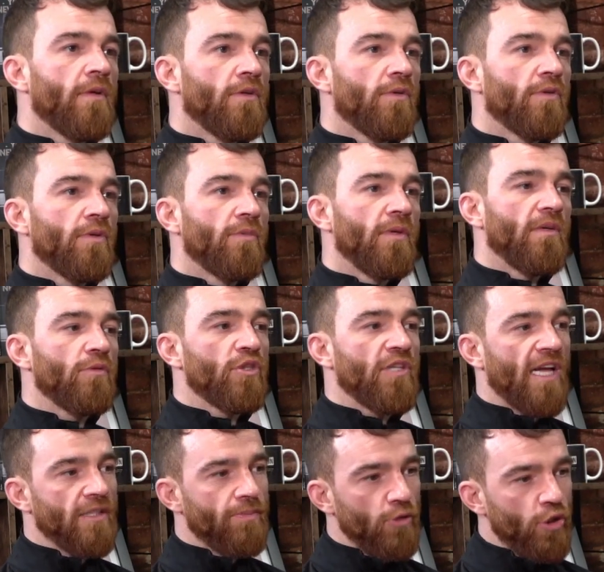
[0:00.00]
You know what I mean?
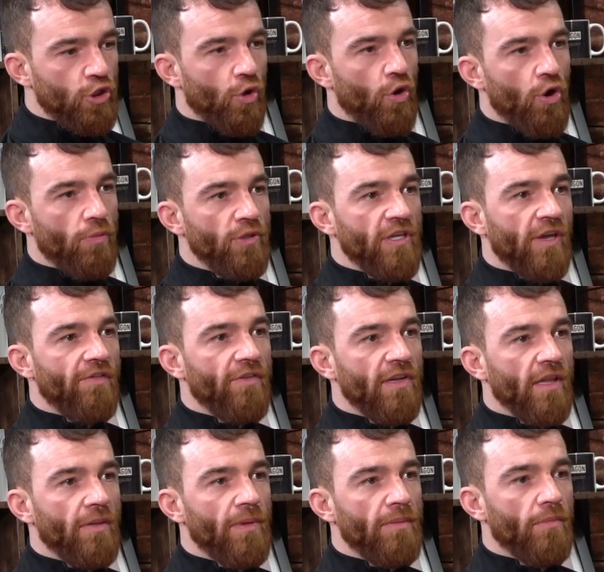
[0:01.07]
Starting to mature myself a little bit